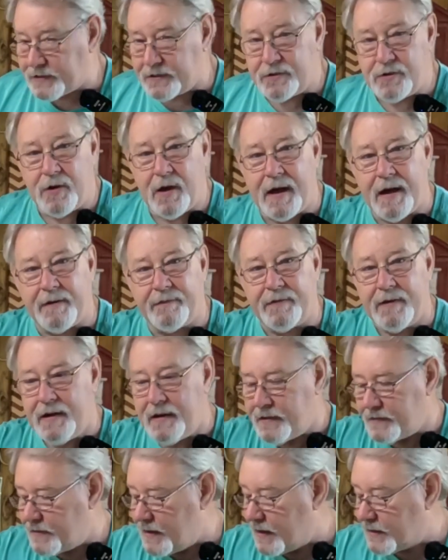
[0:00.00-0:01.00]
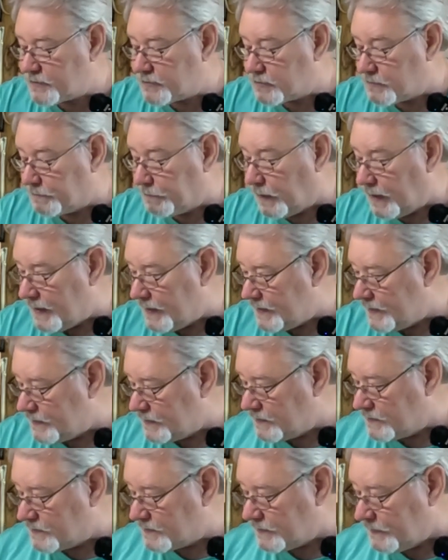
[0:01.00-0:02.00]
and you have the extra
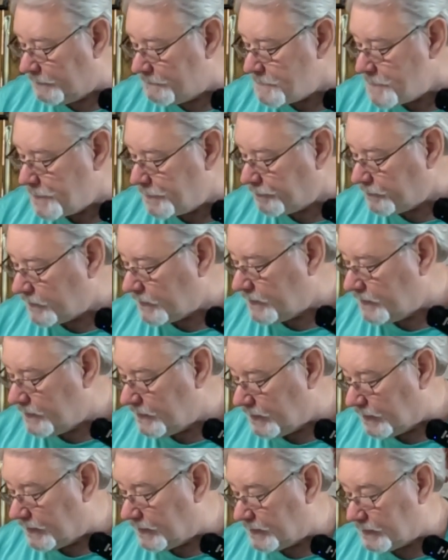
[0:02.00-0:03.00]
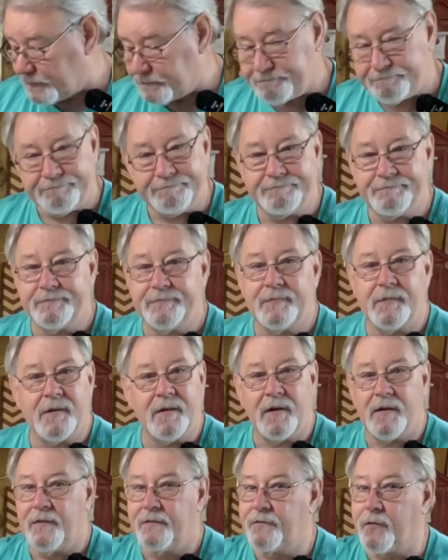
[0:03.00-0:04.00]
blades for
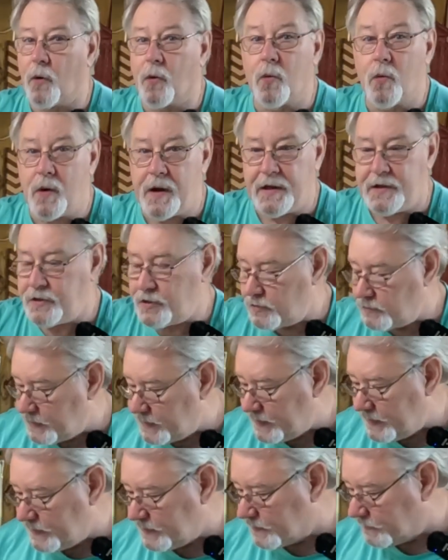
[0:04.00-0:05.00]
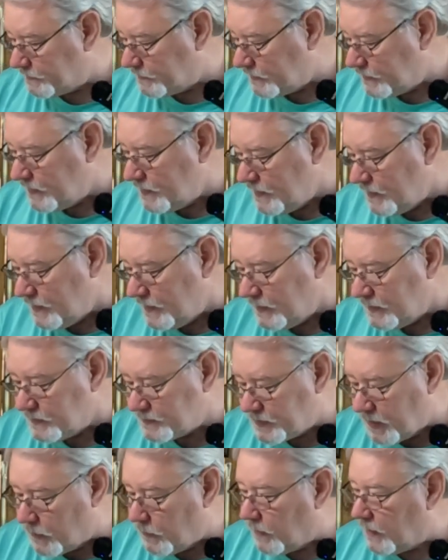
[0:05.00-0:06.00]
when you need them.
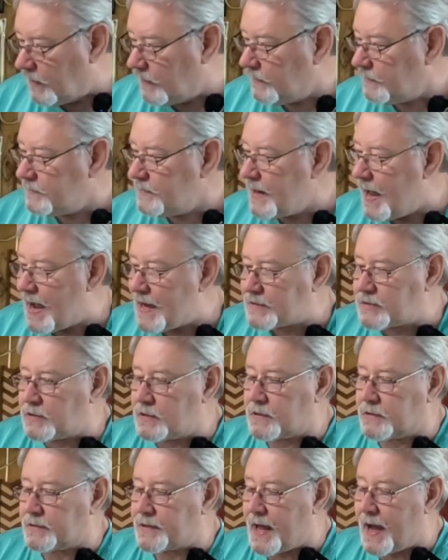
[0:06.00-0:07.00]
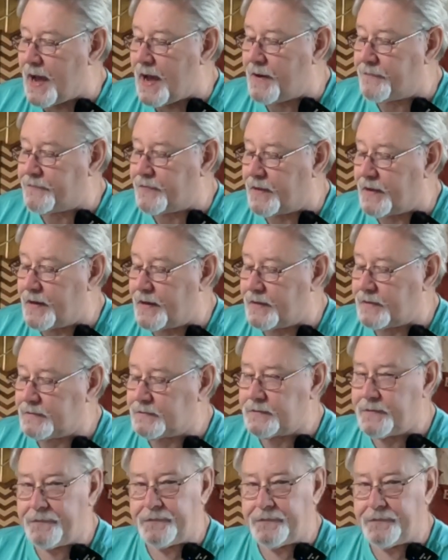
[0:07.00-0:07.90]
So nice little knife there.